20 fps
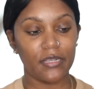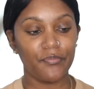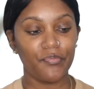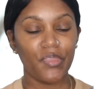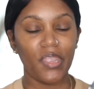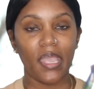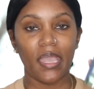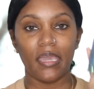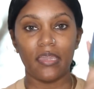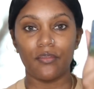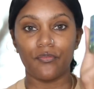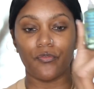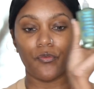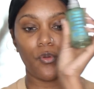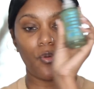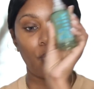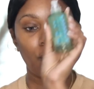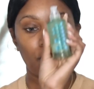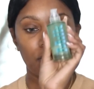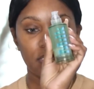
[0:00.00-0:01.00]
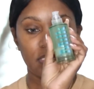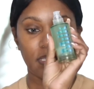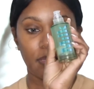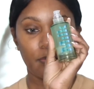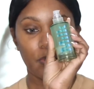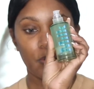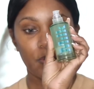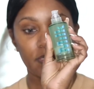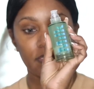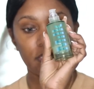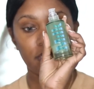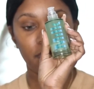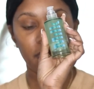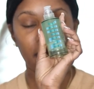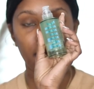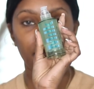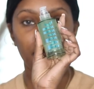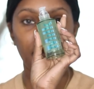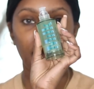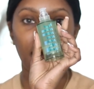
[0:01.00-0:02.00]
And of course, I'm going to be
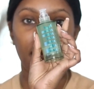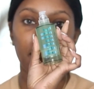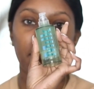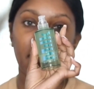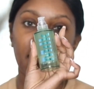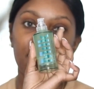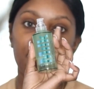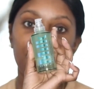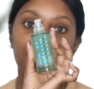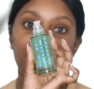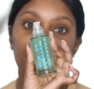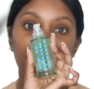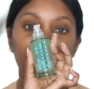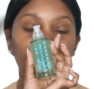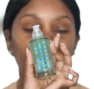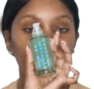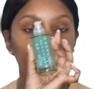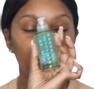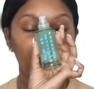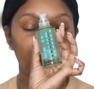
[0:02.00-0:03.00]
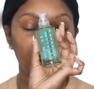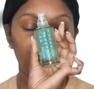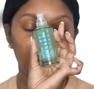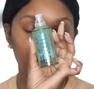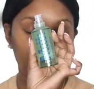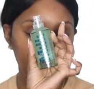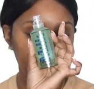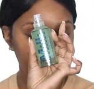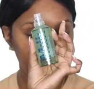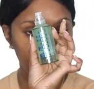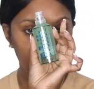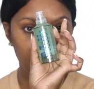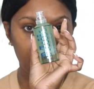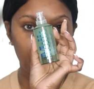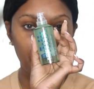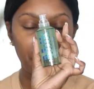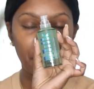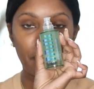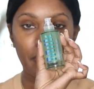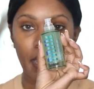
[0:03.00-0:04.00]
applying my favorite
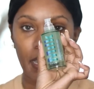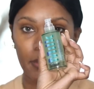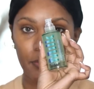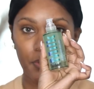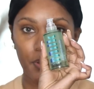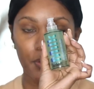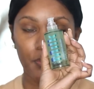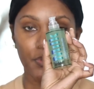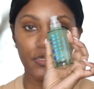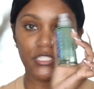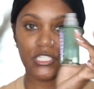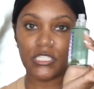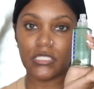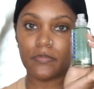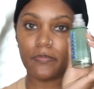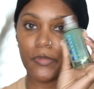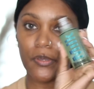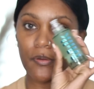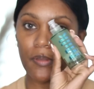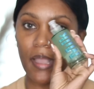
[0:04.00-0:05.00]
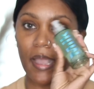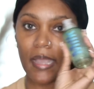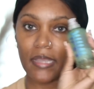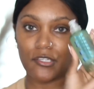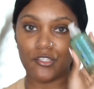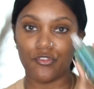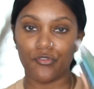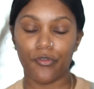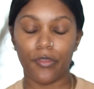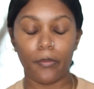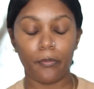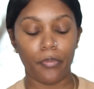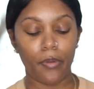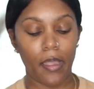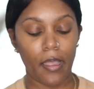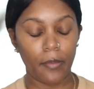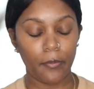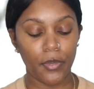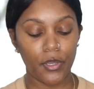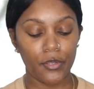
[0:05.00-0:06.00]
primer, which is Milk Hydro Grip
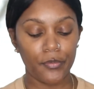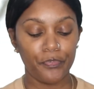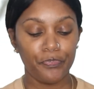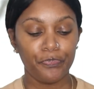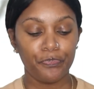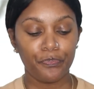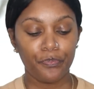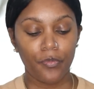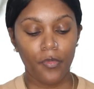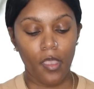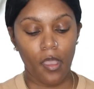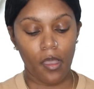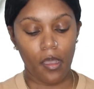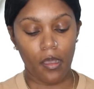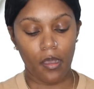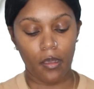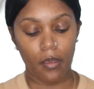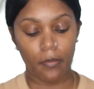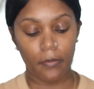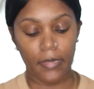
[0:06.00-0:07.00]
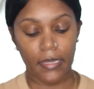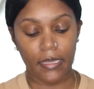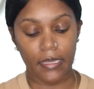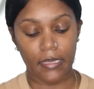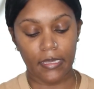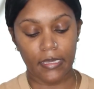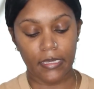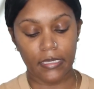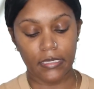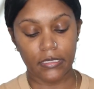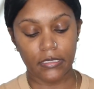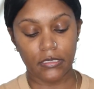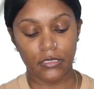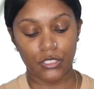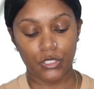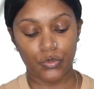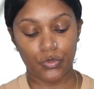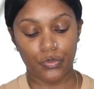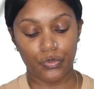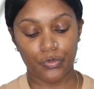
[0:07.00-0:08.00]
Primer. And
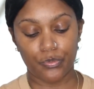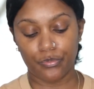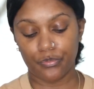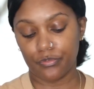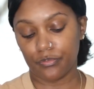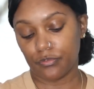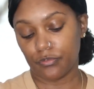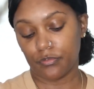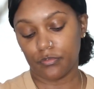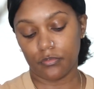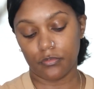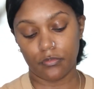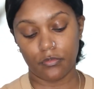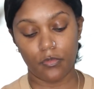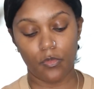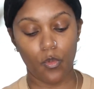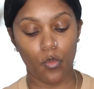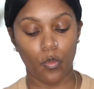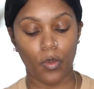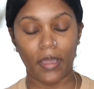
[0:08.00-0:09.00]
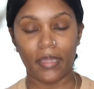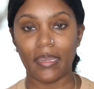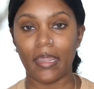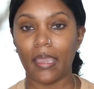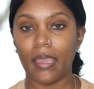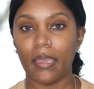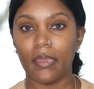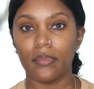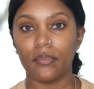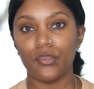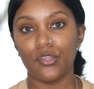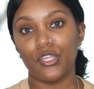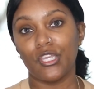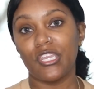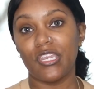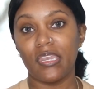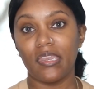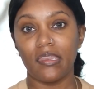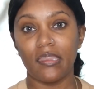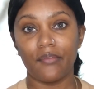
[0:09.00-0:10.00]
why not? You
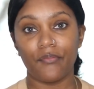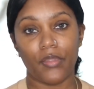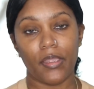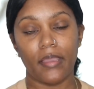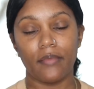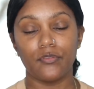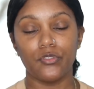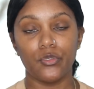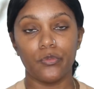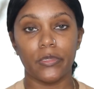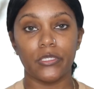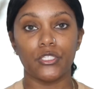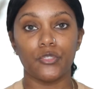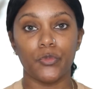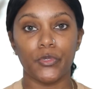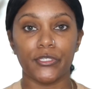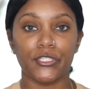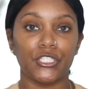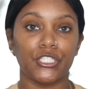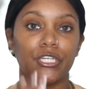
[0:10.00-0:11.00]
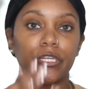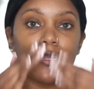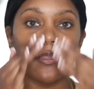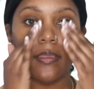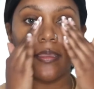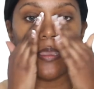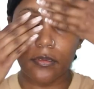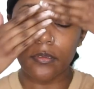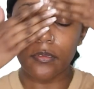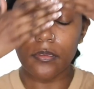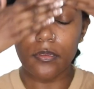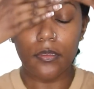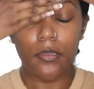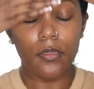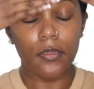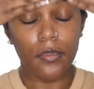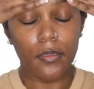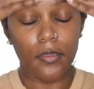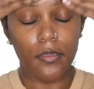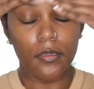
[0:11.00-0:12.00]
can never have too much moisture.
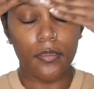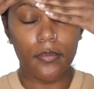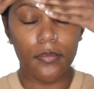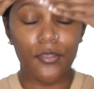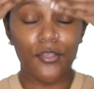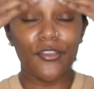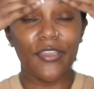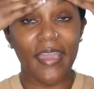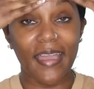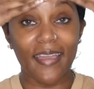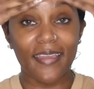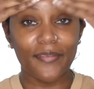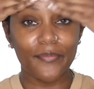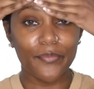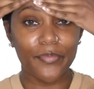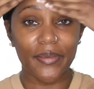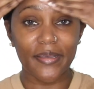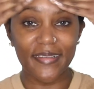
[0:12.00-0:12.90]
You can, but